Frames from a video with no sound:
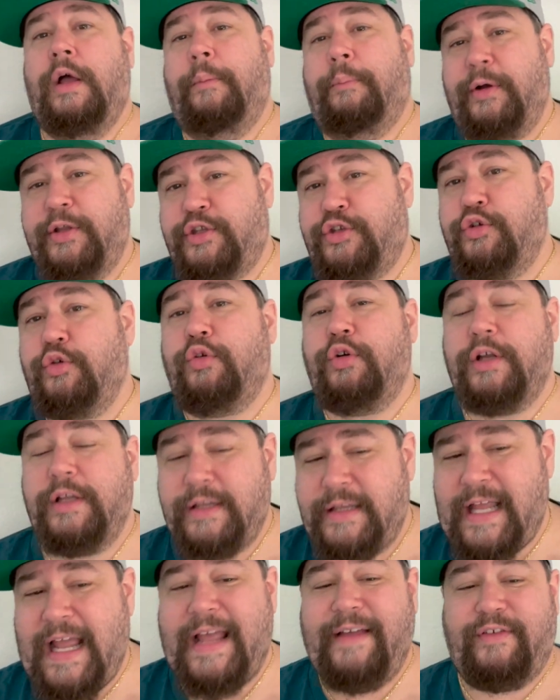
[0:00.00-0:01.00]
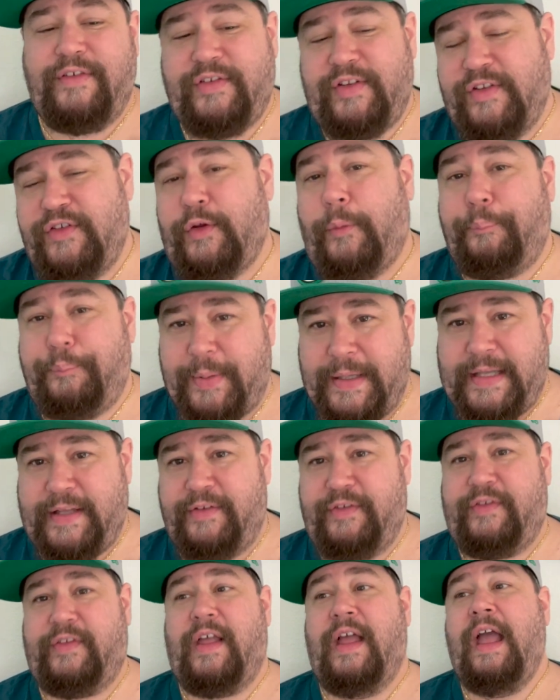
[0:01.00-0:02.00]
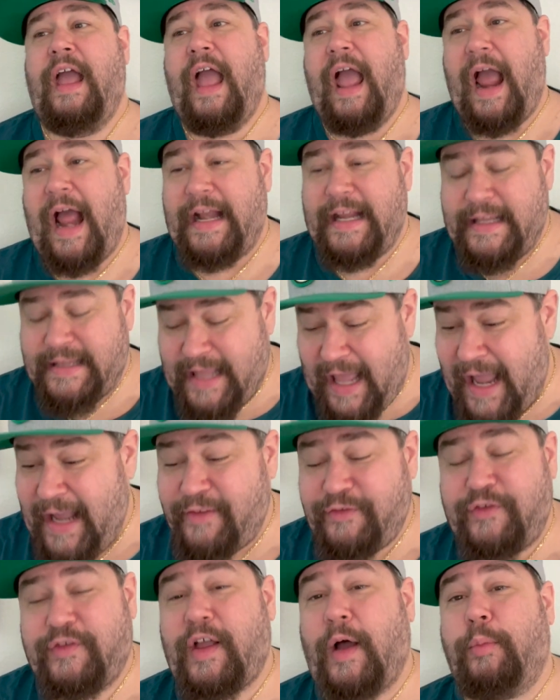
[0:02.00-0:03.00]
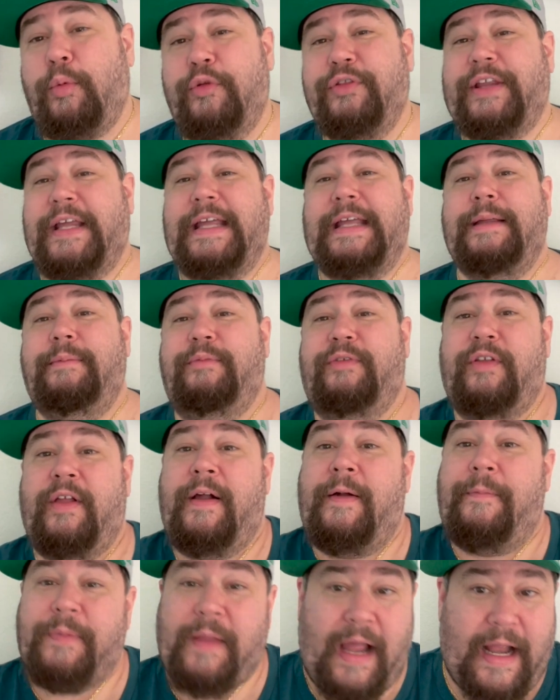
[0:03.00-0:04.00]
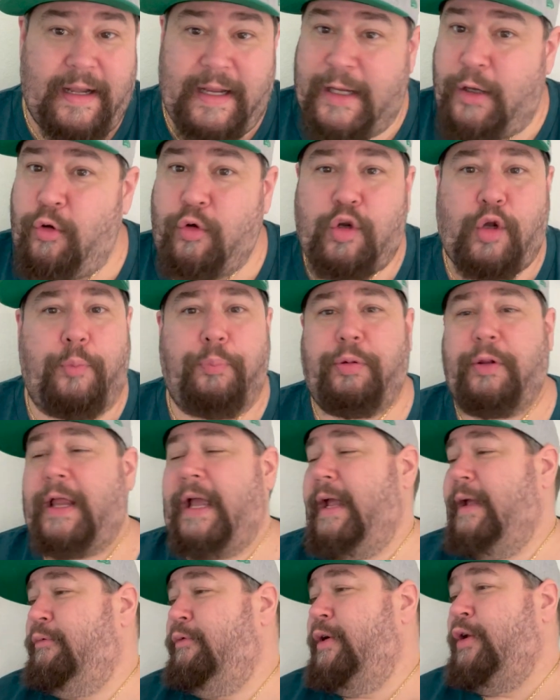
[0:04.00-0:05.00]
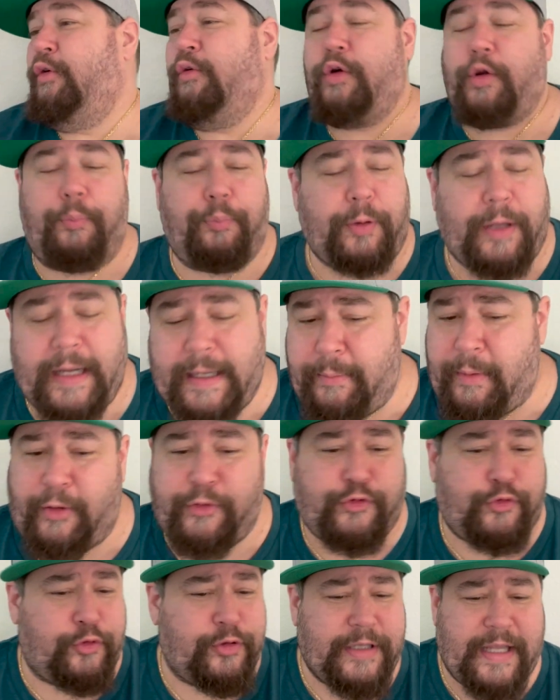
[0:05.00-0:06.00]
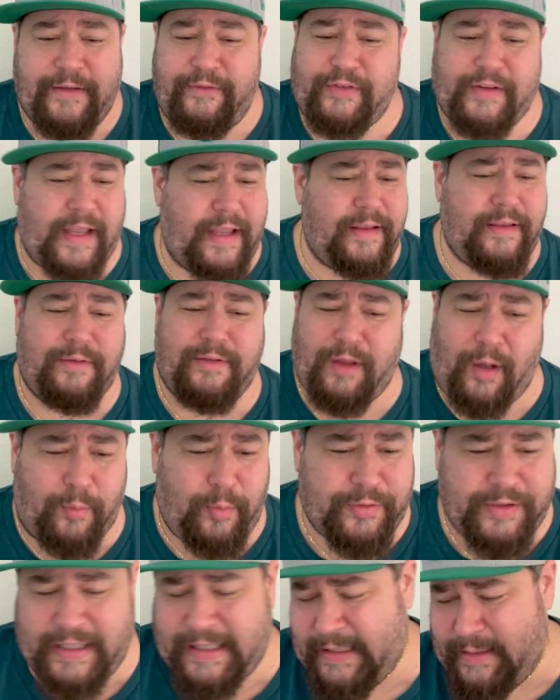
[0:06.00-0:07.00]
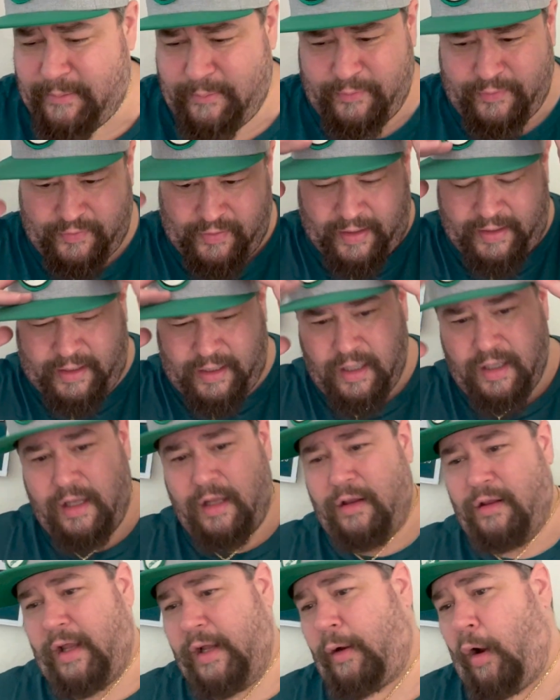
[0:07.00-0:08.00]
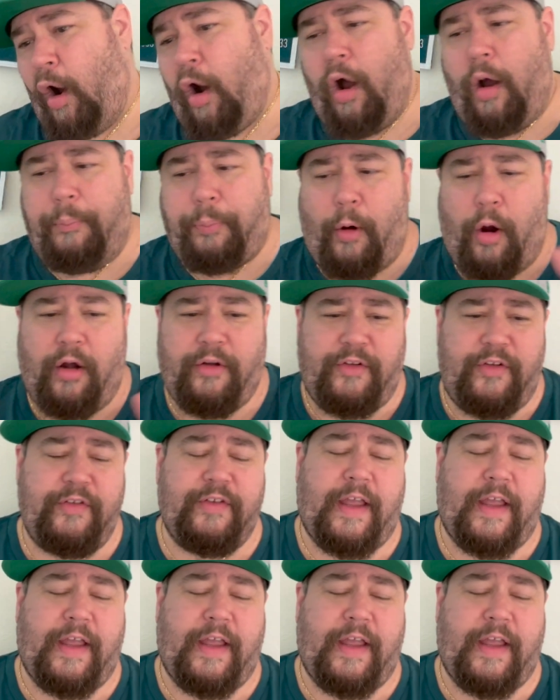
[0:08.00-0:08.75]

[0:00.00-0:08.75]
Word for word: But Jordan Davis is a beast, and he takes double teams, and he don't complain. We don't complain about Jordan Davis getting double teams, like like oh Parsons